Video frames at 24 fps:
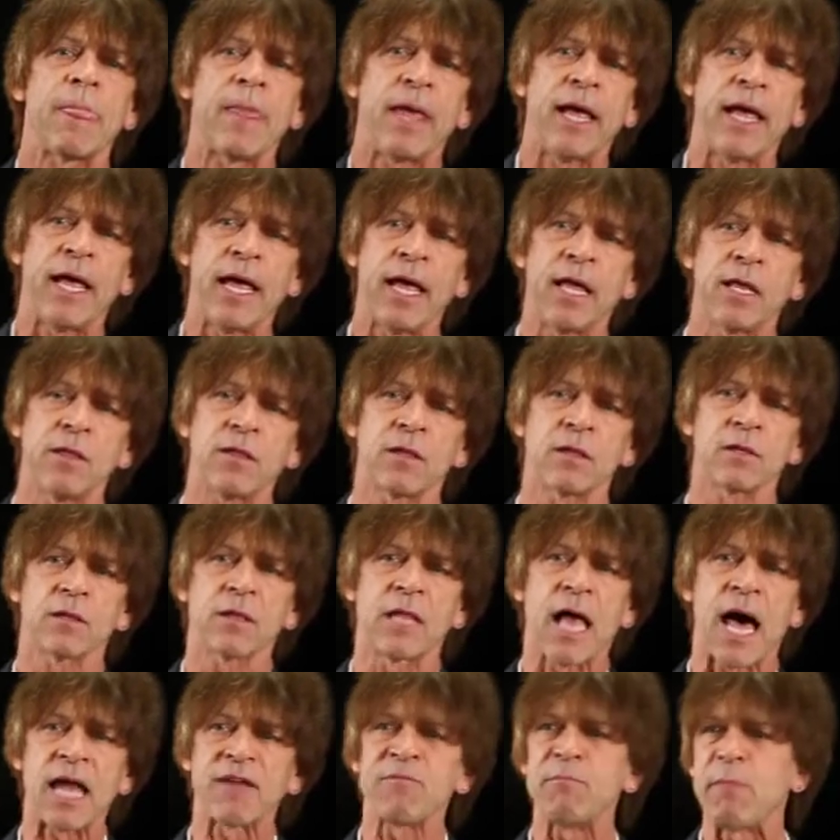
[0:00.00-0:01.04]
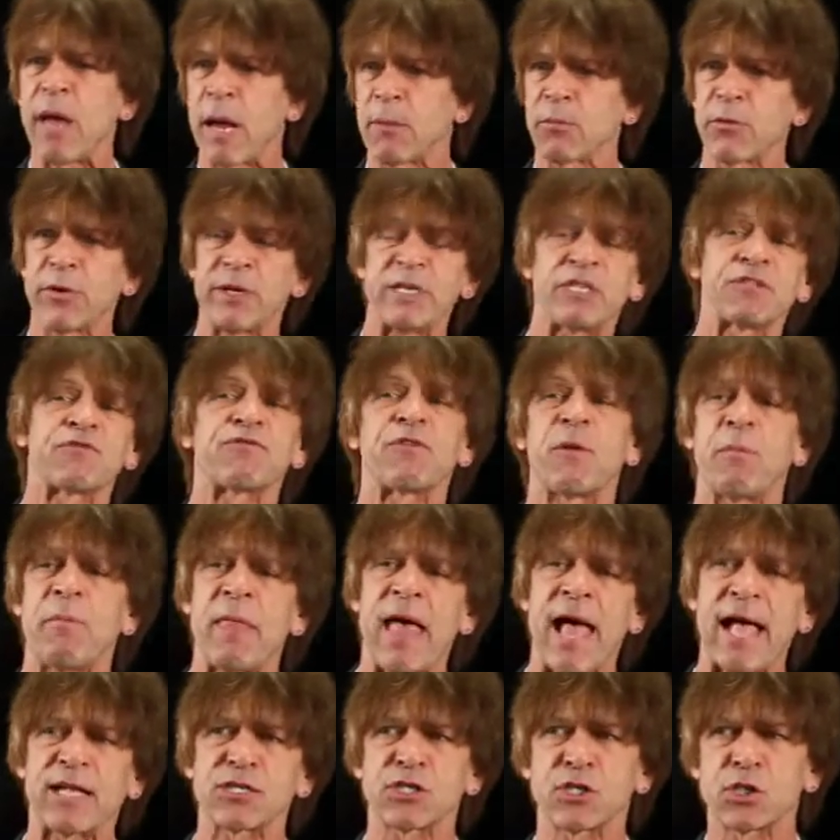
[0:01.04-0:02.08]
And a lot of memories from
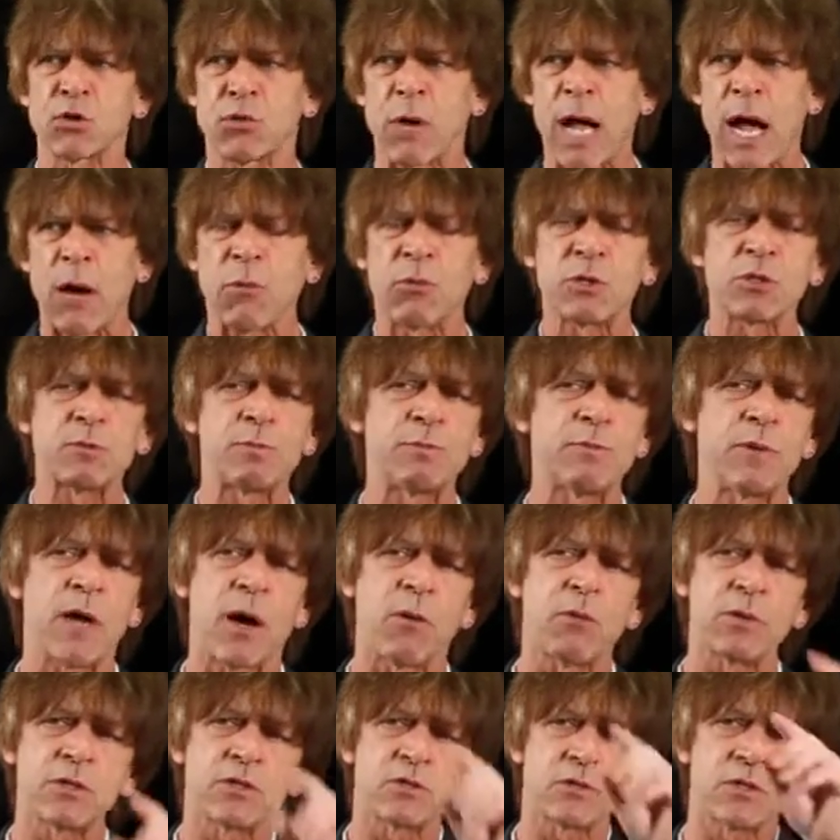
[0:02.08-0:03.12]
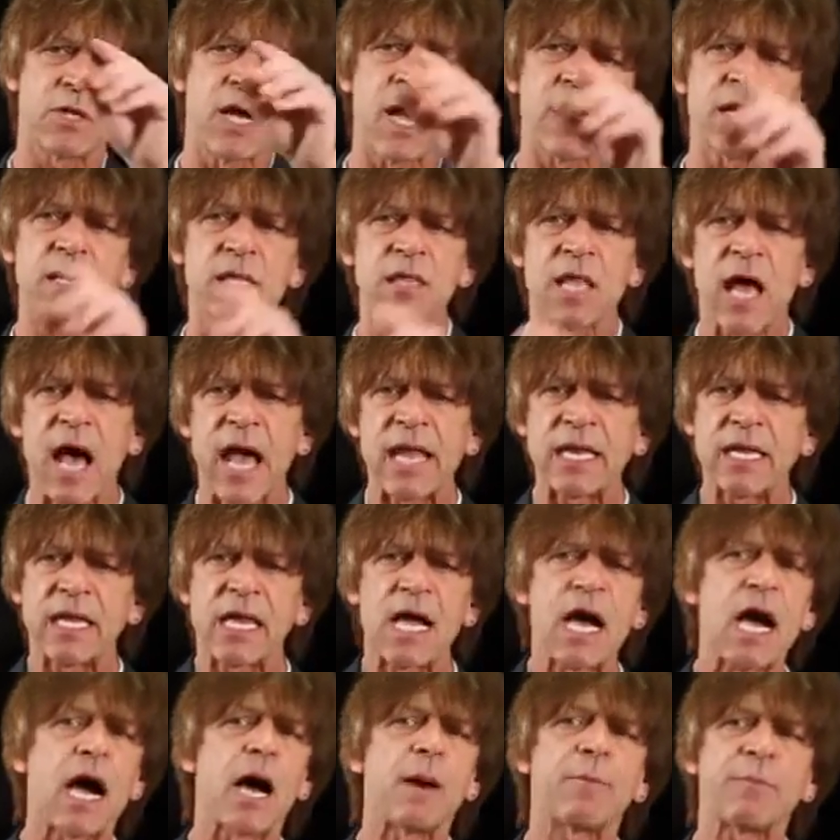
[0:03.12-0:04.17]
that. So I was kind of lining
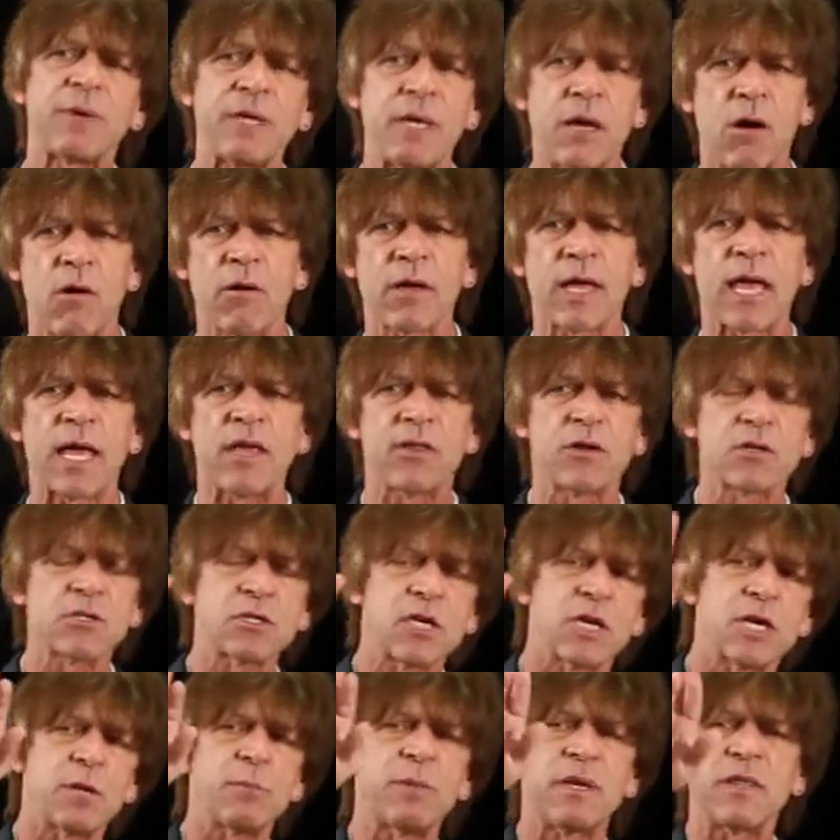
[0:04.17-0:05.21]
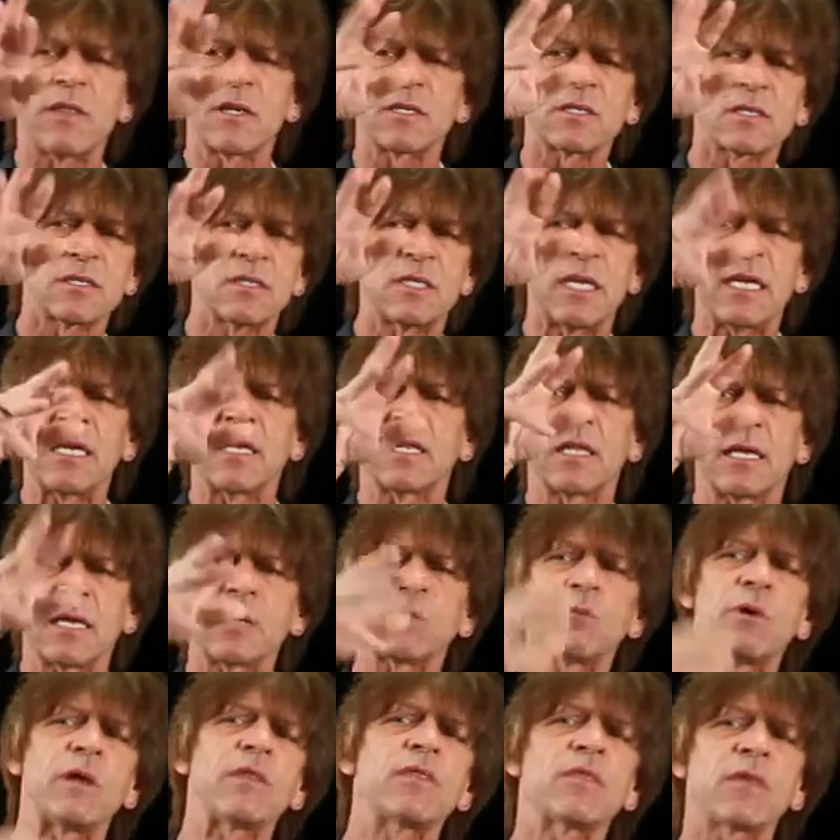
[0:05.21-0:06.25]
up, you know, okay, there's going to be this
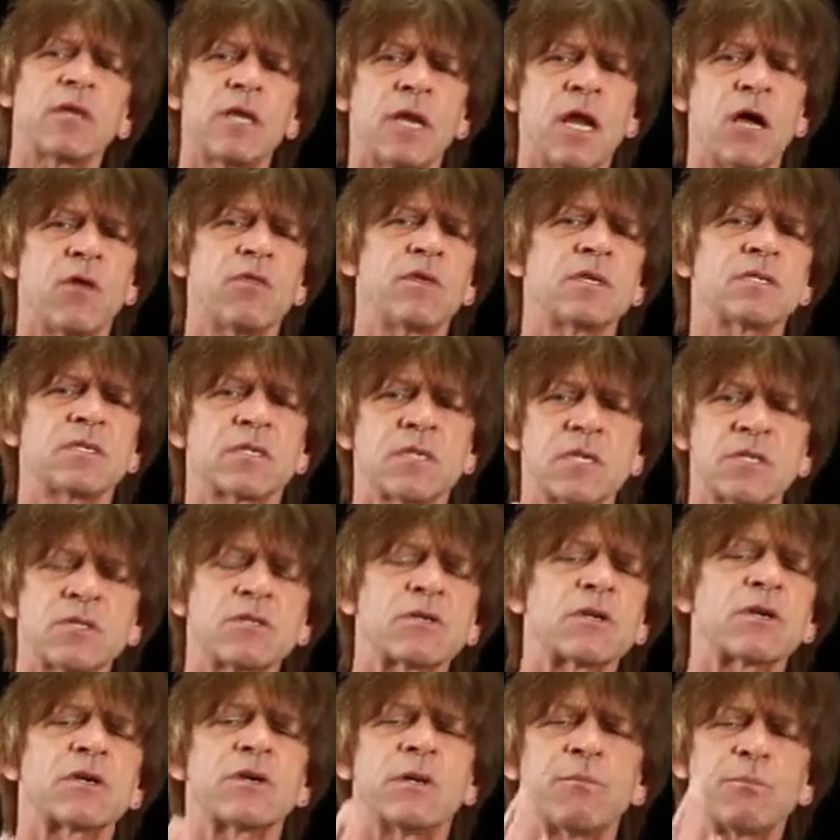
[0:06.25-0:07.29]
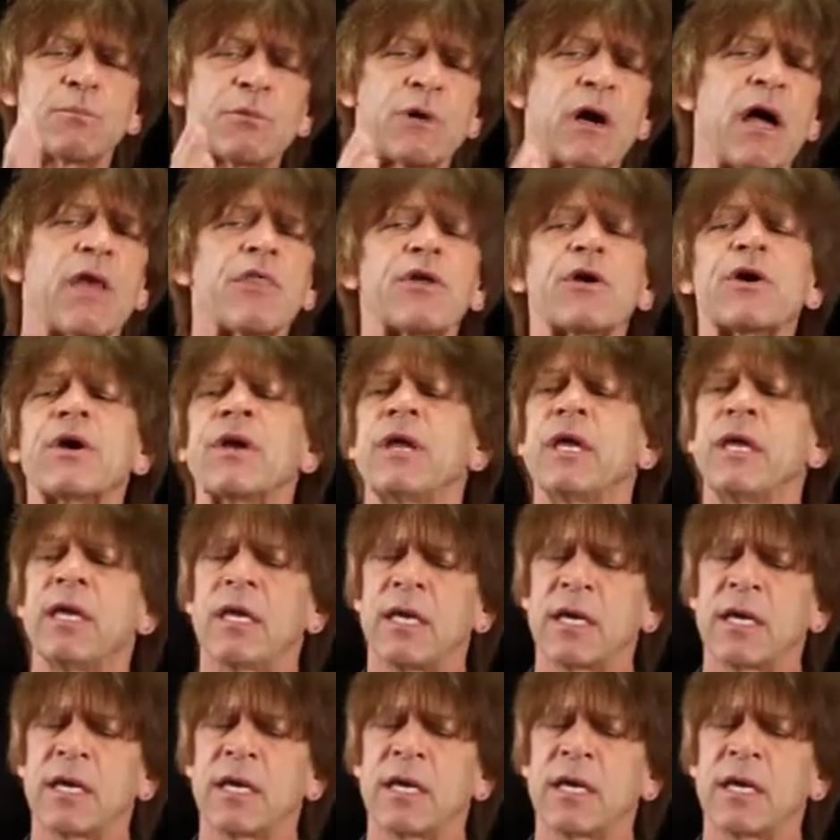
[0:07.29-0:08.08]
dealing with, you know, the sister and brother.